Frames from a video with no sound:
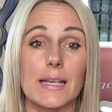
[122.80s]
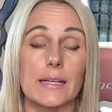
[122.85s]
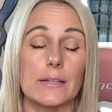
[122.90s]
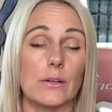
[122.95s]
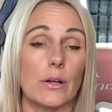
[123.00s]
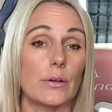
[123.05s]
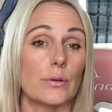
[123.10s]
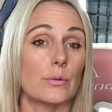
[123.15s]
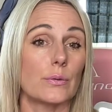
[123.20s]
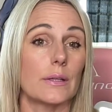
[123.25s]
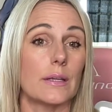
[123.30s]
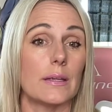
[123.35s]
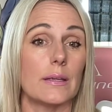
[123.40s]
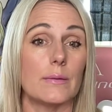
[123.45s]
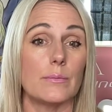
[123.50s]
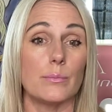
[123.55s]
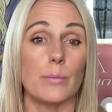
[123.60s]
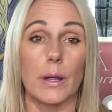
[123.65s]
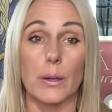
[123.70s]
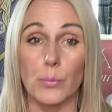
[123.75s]
not only
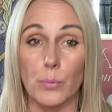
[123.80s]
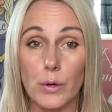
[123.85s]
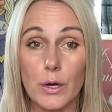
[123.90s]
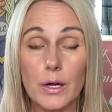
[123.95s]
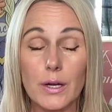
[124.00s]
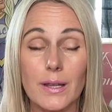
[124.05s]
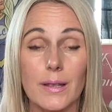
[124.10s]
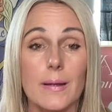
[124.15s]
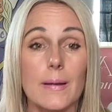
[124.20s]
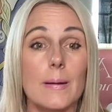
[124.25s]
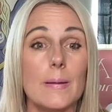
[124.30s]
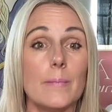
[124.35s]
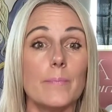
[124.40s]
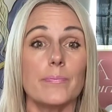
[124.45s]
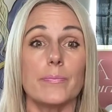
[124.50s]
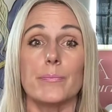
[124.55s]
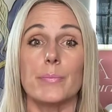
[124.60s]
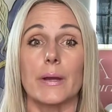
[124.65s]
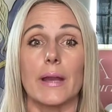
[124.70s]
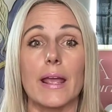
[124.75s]
in my work,
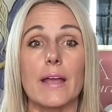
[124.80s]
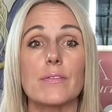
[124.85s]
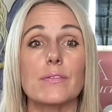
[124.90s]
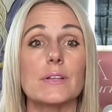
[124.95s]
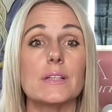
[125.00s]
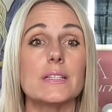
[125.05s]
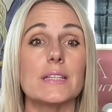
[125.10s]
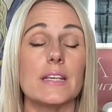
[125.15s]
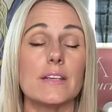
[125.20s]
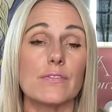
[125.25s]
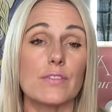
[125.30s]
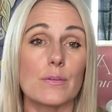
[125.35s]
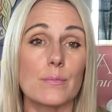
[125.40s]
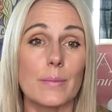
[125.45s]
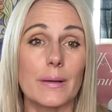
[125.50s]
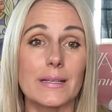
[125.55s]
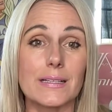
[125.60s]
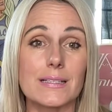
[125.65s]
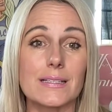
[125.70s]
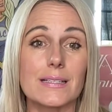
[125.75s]
but every day for
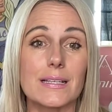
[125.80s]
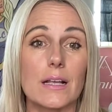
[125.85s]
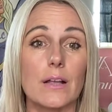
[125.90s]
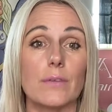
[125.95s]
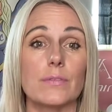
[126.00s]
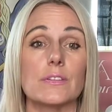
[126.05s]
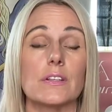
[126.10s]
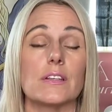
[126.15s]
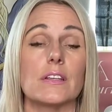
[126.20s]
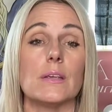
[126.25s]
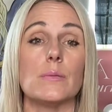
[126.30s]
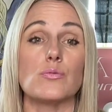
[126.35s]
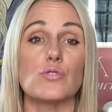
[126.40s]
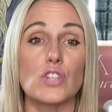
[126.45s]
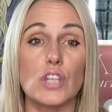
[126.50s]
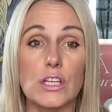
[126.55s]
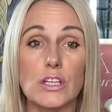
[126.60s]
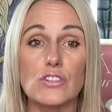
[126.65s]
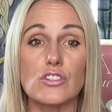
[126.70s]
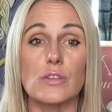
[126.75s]
myself to keep
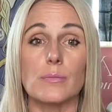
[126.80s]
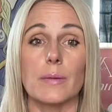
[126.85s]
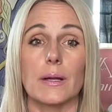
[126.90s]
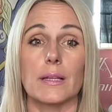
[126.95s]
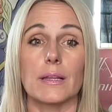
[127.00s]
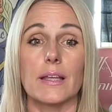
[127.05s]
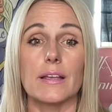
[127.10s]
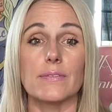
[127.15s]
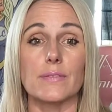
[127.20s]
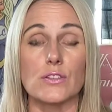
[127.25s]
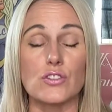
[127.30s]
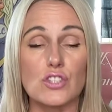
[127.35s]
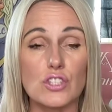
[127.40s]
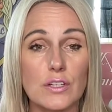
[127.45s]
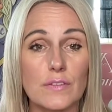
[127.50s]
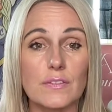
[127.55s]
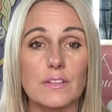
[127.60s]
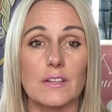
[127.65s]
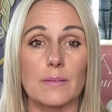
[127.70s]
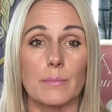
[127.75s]
changing my life and
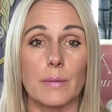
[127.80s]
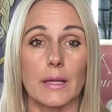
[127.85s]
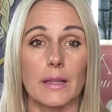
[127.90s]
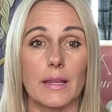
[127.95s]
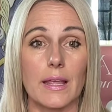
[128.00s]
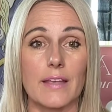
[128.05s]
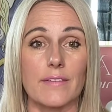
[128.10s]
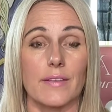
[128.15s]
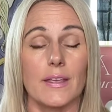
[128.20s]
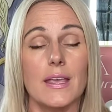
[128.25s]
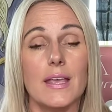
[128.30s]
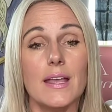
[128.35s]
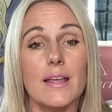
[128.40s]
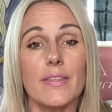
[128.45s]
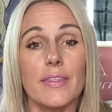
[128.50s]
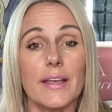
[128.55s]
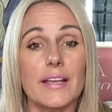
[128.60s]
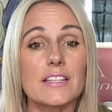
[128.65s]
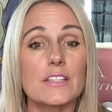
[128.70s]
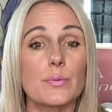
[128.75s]
shifting my life.
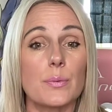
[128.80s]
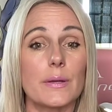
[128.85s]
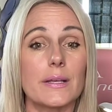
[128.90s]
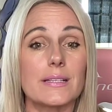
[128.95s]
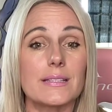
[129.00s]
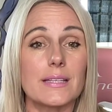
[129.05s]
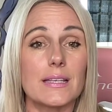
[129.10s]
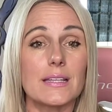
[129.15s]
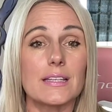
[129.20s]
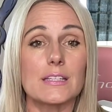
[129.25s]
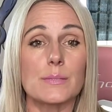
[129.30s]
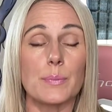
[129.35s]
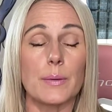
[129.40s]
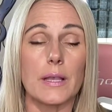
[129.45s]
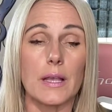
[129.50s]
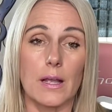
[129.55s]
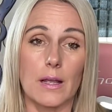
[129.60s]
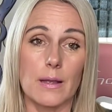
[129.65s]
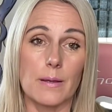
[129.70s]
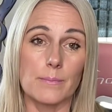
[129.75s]
That's why I say this
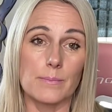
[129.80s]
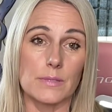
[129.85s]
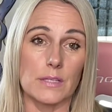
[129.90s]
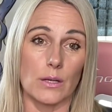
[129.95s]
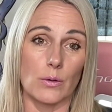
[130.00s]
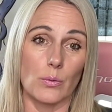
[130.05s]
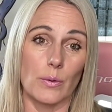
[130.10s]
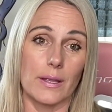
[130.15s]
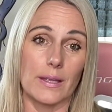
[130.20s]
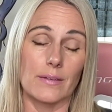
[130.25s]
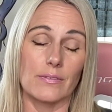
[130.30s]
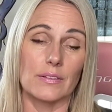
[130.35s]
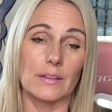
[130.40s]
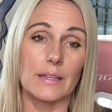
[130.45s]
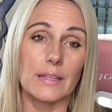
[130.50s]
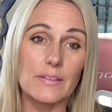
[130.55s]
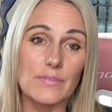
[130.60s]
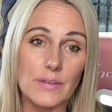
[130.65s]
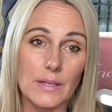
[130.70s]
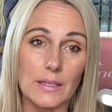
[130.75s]
becomes a way of
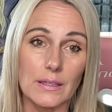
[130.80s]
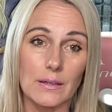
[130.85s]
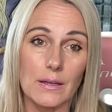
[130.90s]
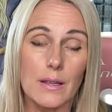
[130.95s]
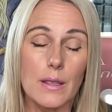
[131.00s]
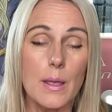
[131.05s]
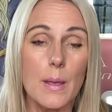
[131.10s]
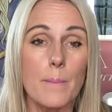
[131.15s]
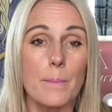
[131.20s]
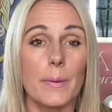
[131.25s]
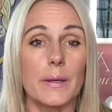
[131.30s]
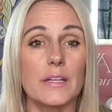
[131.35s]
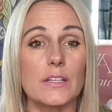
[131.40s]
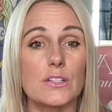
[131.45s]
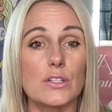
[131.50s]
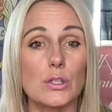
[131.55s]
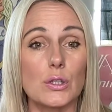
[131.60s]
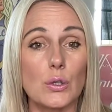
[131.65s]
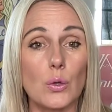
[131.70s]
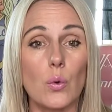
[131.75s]
living, but it's
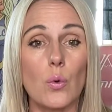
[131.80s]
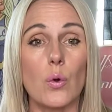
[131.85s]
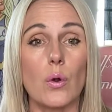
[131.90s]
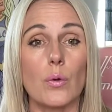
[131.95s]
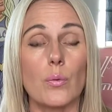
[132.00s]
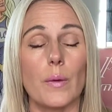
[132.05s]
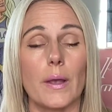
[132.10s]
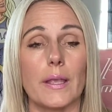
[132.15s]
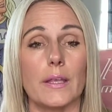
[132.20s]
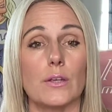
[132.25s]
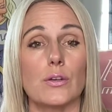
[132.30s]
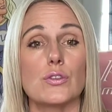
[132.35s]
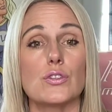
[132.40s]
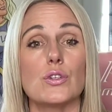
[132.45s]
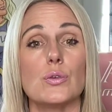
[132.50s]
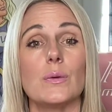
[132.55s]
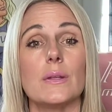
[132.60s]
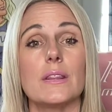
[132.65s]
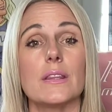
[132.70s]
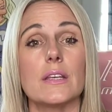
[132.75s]
your way. You're
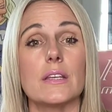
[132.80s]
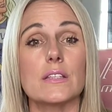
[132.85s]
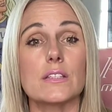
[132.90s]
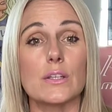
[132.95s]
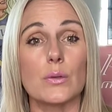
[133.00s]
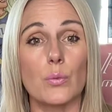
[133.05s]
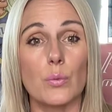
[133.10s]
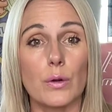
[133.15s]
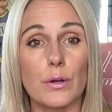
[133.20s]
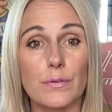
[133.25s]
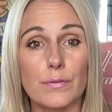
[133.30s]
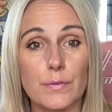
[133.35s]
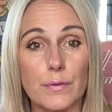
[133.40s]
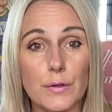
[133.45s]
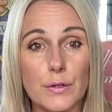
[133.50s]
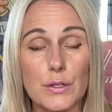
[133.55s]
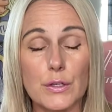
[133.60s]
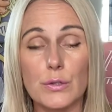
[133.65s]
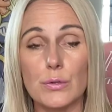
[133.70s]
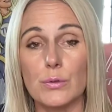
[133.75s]
doing things that work for
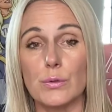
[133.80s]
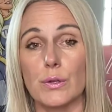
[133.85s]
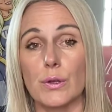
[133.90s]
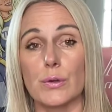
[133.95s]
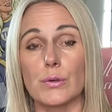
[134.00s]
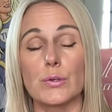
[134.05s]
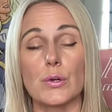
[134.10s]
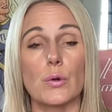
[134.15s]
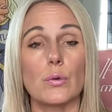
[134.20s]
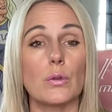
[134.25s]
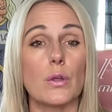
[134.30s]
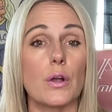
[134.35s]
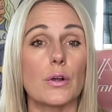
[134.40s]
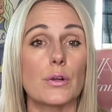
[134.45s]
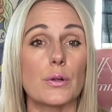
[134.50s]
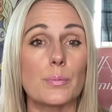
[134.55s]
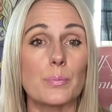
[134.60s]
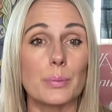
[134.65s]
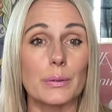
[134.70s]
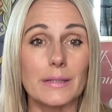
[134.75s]
you. You're no
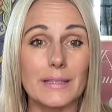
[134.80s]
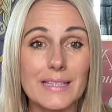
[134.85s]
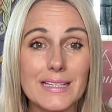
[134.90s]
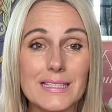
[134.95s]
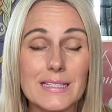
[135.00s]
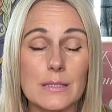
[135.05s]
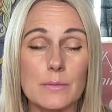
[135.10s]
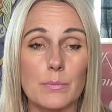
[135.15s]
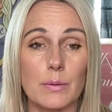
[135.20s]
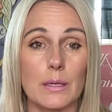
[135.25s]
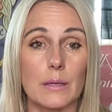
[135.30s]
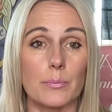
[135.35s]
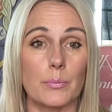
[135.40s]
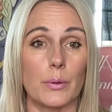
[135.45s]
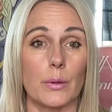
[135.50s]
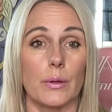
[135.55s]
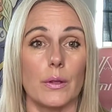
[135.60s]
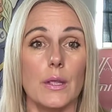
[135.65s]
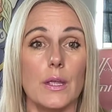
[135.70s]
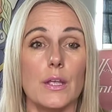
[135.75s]
longer pleasing
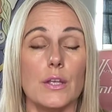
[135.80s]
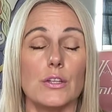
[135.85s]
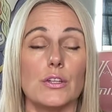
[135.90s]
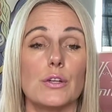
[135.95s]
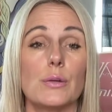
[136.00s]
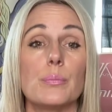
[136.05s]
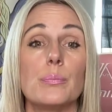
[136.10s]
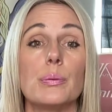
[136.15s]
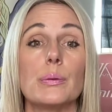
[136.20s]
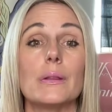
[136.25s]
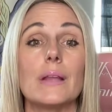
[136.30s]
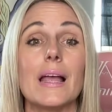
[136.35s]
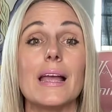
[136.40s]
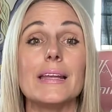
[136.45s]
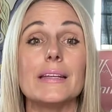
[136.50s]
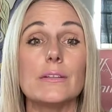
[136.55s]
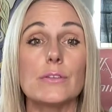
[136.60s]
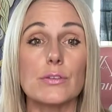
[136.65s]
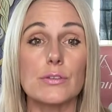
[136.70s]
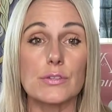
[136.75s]
people. Your
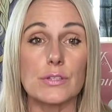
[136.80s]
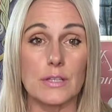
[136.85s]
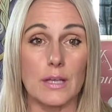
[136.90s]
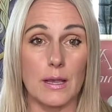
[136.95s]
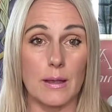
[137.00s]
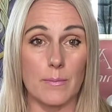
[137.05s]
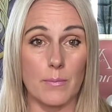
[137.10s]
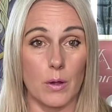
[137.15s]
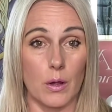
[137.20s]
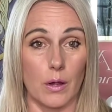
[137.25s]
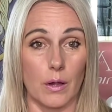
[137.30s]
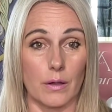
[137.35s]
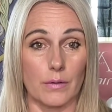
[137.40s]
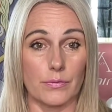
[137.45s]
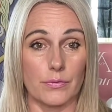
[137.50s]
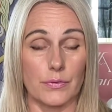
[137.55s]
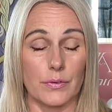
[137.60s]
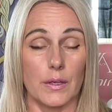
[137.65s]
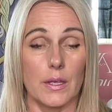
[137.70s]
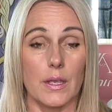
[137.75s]
blinders come
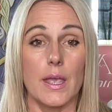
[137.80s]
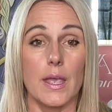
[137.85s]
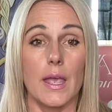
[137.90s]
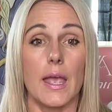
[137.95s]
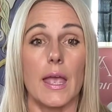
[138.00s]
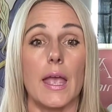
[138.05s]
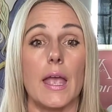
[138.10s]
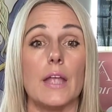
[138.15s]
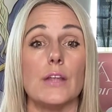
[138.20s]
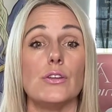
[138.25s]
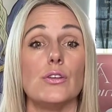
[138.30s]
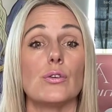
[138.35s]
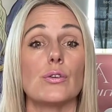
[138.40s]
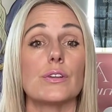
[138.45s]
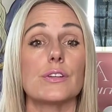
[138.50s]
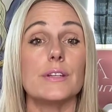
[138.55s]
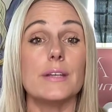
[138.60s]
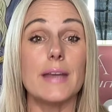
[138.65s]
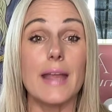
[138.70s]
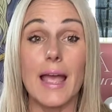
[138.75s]
off, and you're
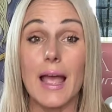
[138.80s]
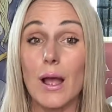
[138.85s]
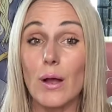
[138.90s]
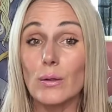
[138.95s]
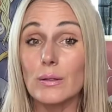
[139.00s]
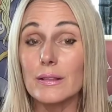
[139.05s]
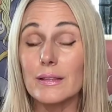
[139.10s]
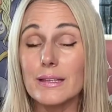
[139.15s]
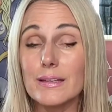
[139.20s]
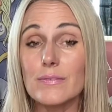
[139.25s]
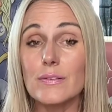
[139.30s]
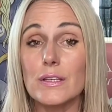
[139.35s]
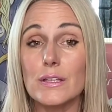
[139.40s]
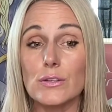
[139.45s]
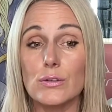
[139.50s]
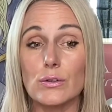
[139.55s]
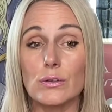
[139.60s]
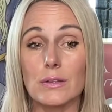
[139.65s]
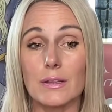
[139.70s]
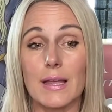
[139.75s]
now living
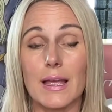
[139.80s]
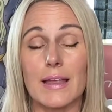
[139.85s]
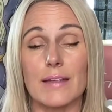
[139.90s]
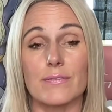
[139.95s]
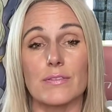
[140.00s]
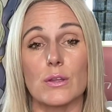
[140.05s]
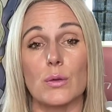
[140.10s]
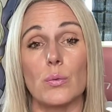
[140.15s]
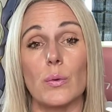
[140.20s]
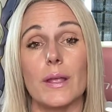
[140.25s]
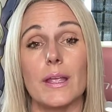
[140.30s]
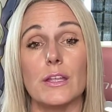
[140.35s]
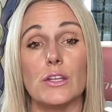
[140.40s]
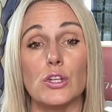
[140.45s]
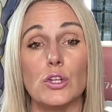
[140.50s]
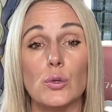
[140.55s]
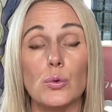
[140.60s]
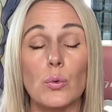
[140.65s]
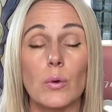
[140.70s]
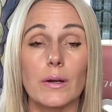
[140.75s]
your life the way
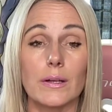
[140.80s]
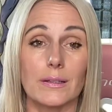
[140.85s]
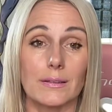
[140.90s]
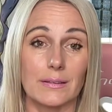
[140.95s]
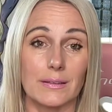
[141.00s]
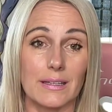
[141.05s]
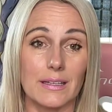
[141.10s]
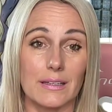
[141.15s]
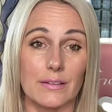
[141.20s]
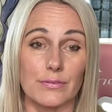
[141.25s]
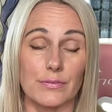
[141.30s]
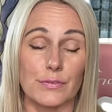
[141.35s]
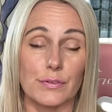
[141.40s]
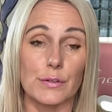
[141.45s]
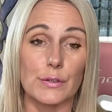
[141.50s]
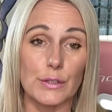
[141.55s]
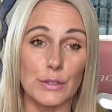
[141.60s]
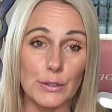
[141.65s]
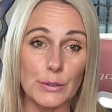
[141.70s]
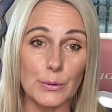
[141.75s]
you want to live for
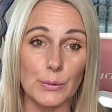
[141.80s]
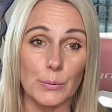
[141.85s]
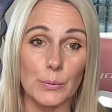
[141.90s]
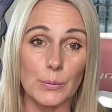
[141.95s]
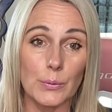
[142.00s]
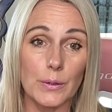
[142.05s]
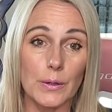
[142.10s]
you.